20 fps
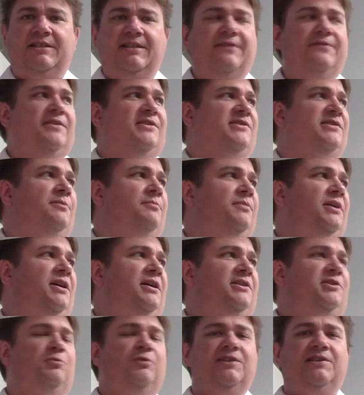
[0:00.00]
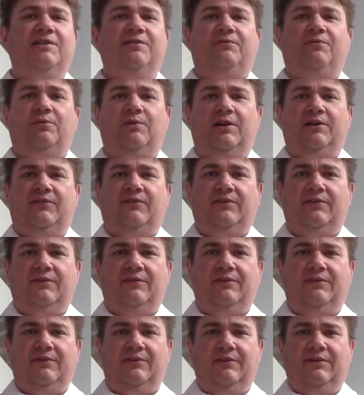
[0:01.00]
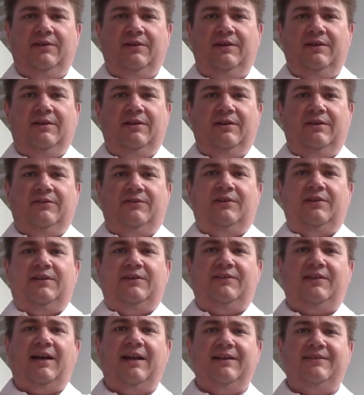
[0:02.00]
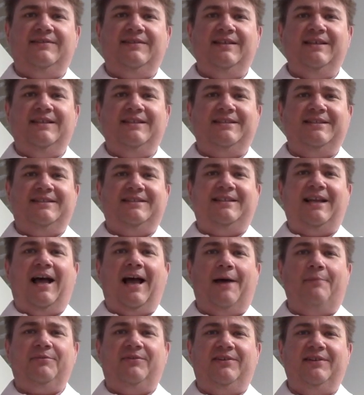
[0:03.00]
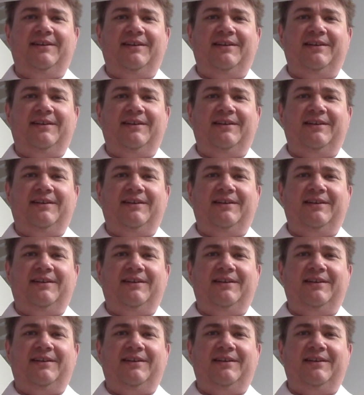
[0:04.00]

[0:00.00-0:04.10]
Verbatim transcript: give it some uh, twisting force. So you can kind of see it just stops.